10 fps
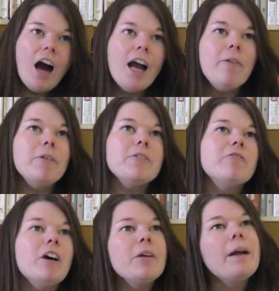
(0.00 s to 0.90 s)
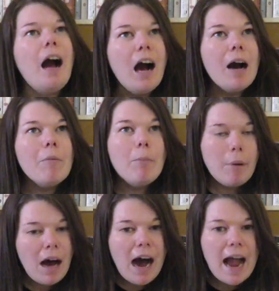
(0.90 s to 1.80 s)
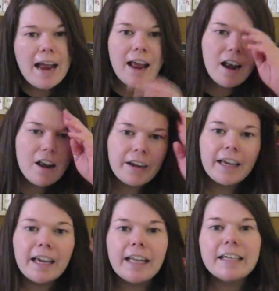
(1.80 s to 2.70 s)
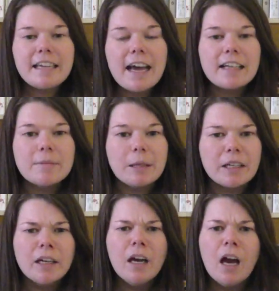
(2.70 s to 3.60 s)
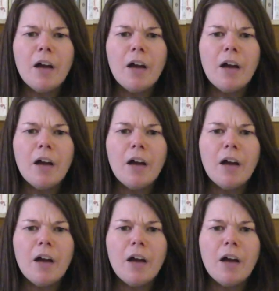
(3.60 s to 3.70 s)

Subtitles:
I would follow it up by looking in a textbook.